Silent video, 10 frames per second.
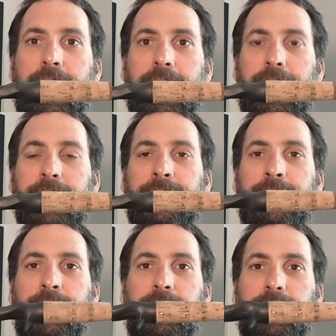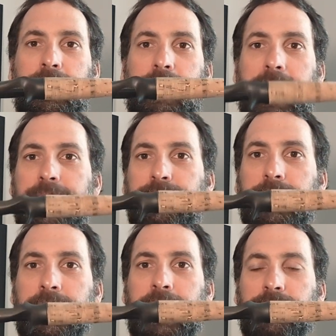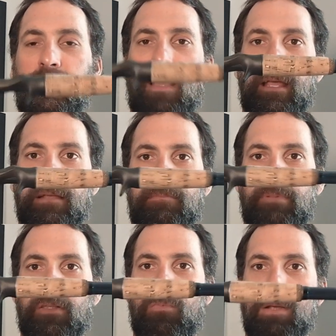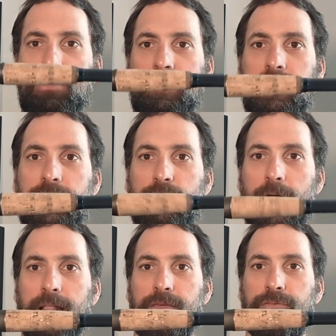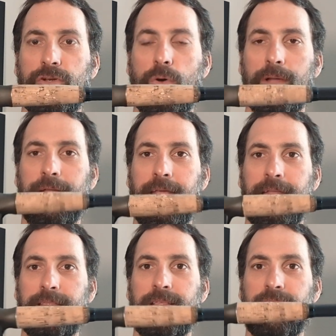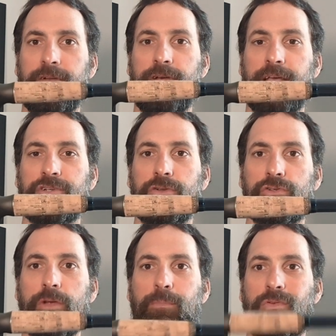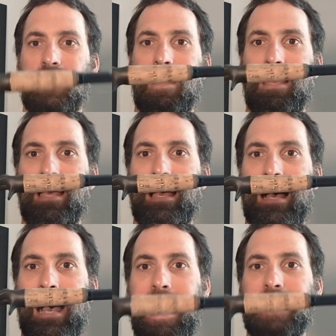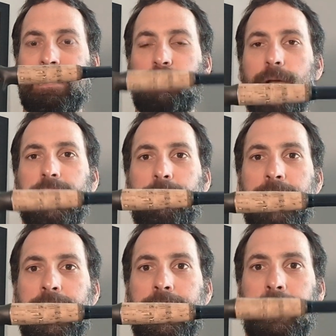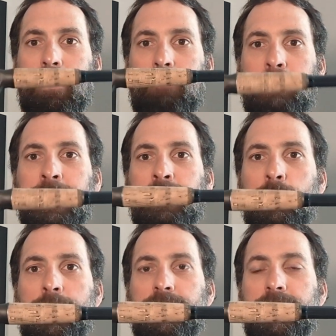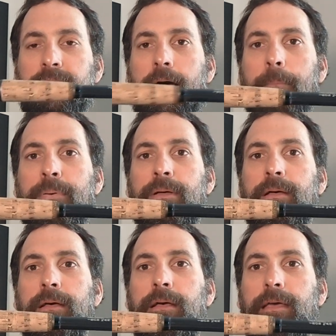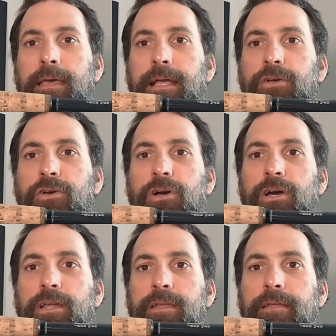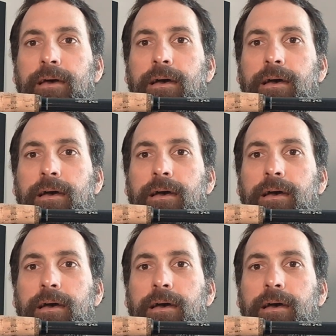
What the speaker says: on anything on the site, but especially these rods. If you're going on any of these international trips, highly recommend picking one of these up. It could